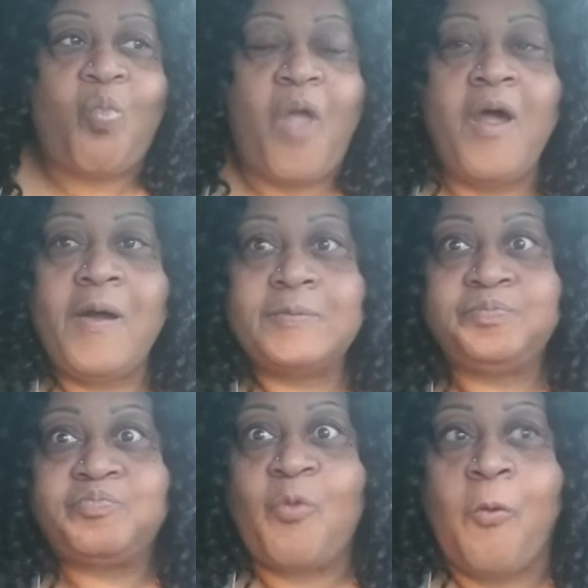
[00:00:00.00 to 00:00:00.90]

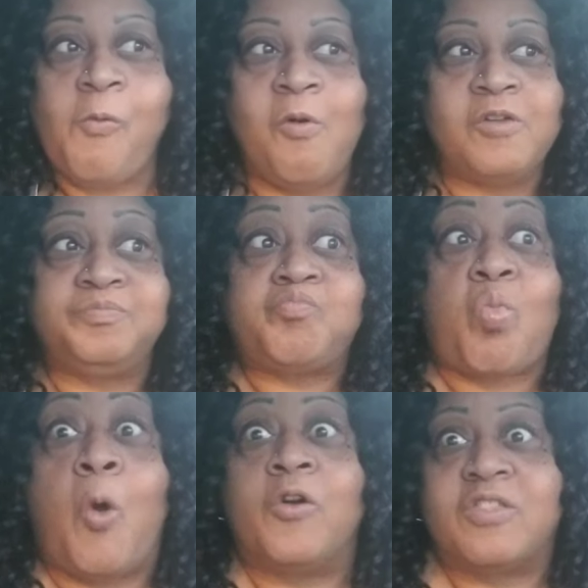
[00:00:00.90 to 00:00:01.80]
Um, or
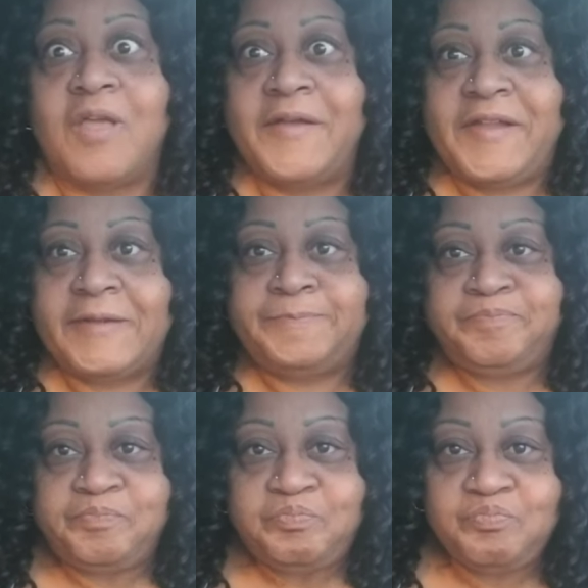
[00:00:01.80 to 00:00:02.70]
or Sunday,
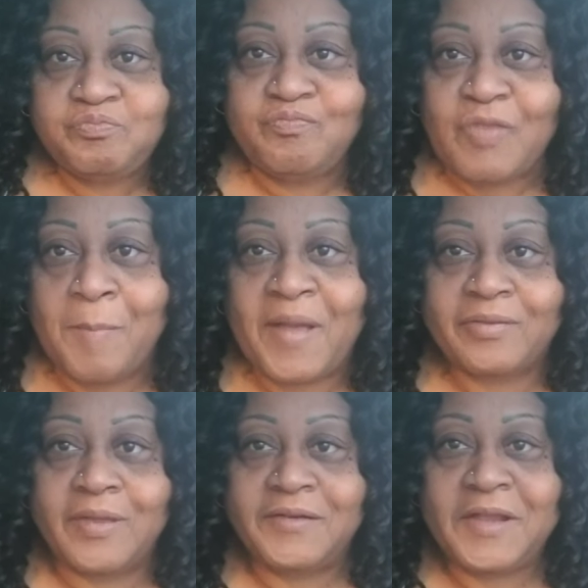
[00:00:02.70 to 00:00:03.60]
my
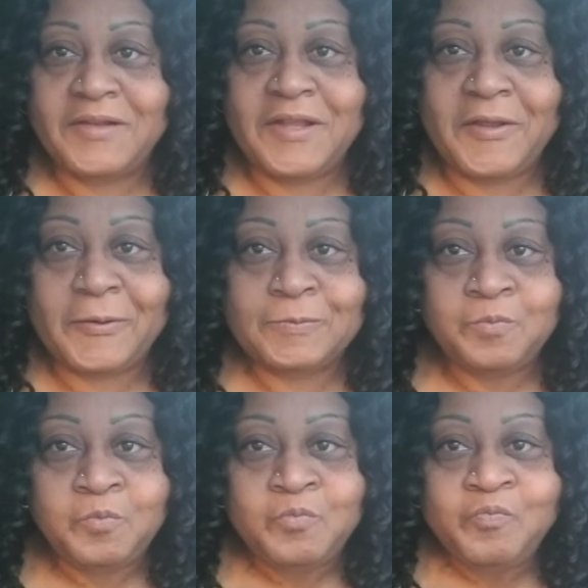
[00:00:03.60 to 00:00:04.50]
Sunday dinner.
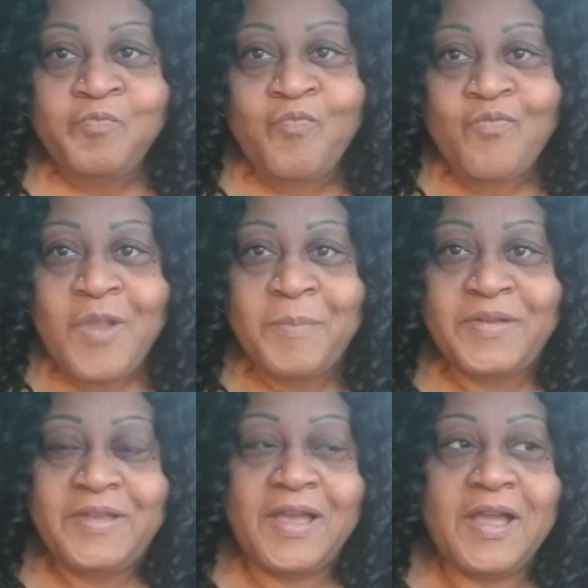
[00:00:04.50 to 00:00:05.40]
But
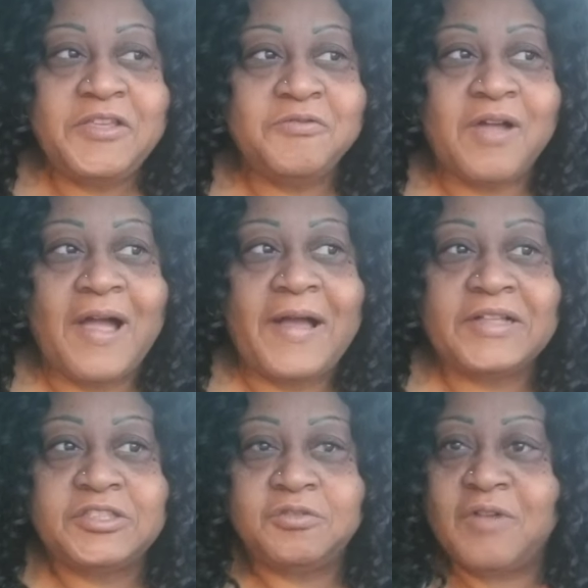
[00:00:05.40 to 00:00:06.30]
yeah, you guys, you